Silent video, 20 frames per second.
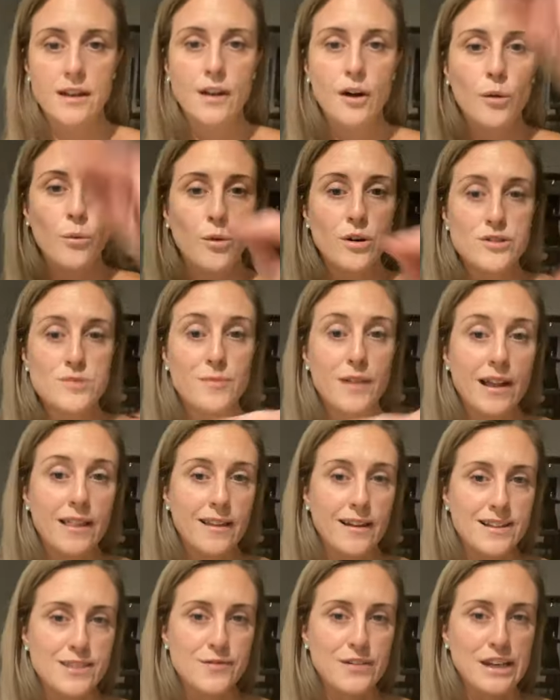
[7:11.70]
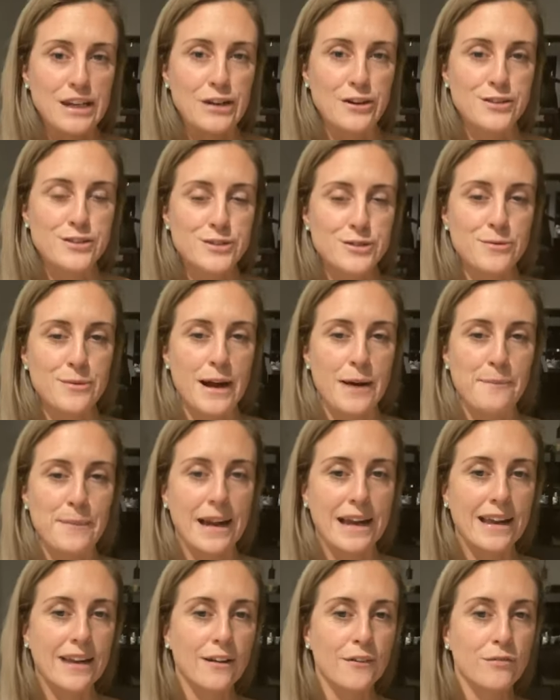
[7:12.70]
watch my last video too about
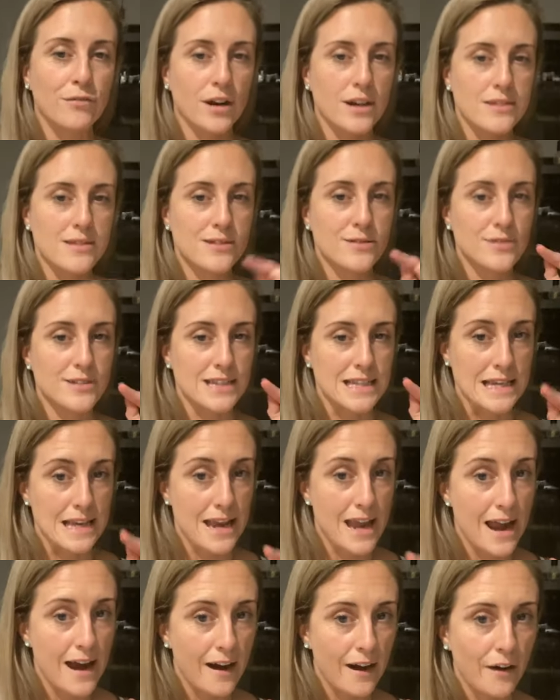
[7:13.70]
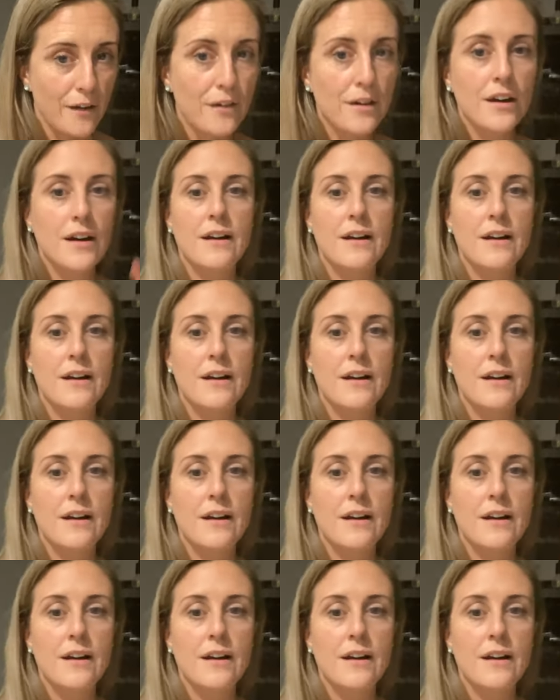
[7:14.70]
making friends, because now